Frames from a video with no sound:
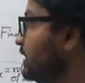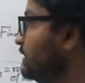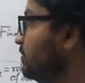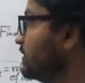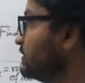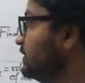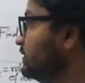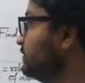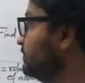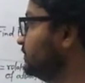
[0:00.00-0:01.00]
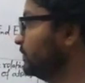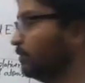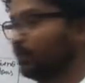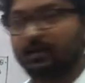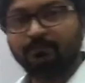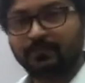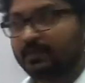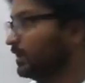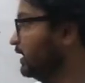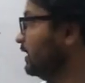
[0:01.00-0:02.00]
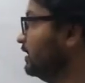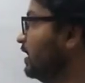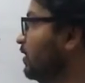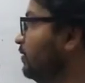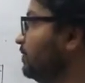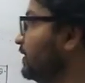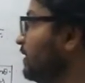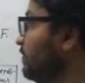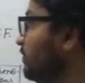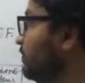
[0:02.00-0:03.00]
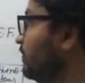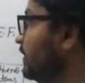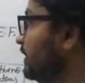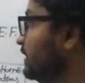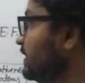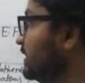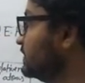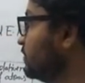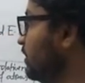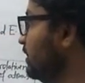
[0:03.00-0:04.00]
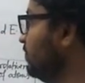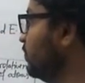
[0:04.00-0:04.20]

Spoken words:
80%. Okay. Now, in the next column,